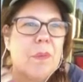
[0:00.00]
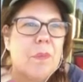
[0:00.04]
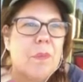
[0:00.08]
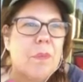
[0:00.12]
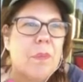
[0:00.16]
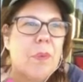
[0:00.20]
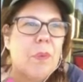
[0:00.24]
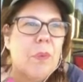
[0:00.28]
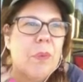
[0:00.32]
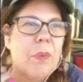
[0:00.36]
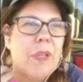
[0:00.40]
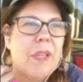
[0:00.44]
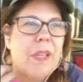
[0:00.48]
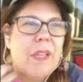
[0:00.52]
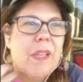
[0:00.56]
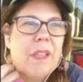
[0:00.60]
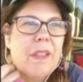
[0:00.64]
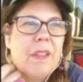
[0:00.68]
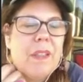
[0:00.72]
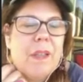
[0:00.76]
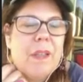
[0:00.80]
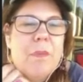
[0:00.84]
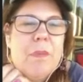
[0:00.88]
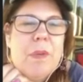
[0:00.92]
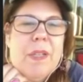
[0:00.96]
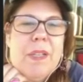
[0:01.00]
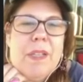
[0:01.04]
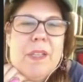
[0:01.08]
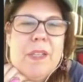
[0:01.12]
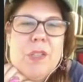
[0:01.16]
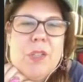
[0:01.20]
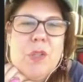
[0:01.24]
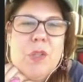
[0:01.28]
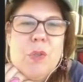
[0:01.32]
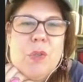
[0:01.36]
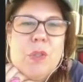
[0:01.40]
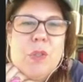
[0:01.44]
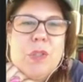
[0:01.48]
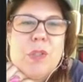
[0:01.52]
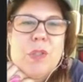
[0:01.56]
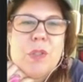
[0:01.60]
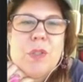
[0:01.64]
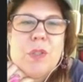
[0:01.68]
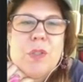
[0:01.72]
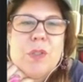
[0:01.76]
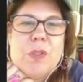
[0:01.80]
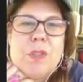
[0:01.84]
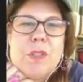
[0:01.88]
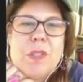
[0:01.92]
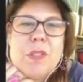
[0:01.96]
but we can limit it to a
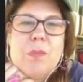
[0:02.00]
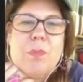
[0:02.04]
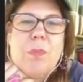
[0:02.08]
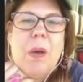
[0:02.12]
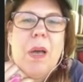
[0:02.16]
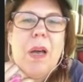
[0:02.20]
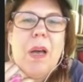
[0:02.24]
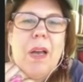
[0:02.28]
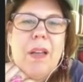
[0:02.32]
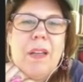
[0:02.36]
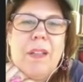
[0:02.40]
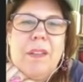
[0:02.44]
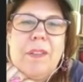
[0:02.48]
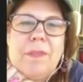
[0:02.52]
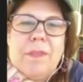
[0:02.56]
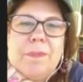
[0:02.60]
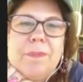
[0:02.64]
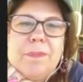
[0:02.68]
certain spot.